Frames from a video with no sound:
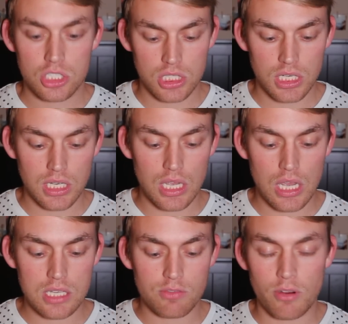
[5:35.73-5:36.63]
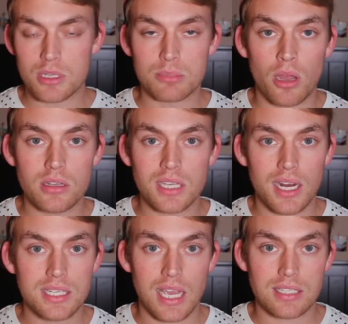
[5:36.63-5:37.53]
She is from a small
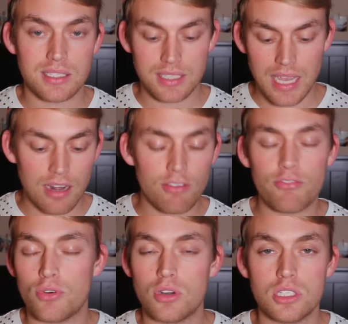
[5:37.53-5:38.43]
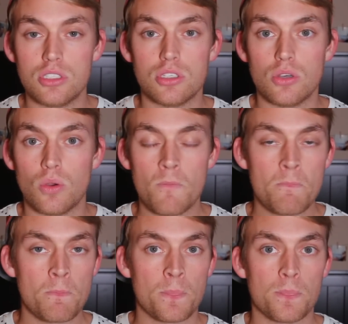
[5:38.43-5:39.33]
town in Texas, can't afford to do
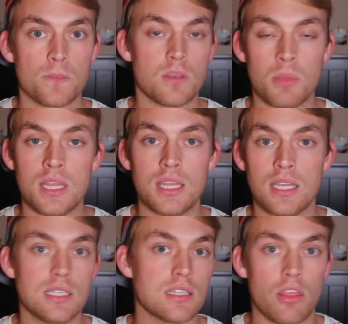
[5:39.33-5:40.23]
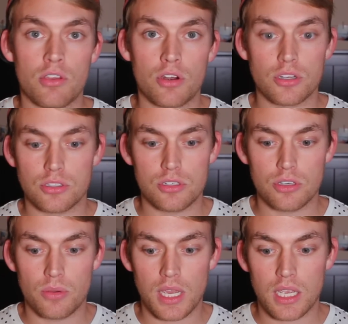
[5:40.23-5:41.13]
some of the things these other girls are
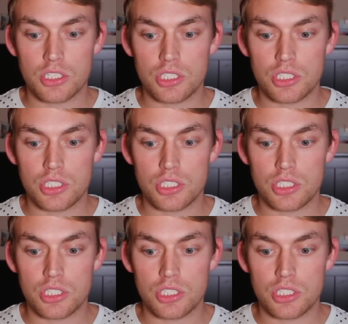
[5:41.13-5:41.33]
doing.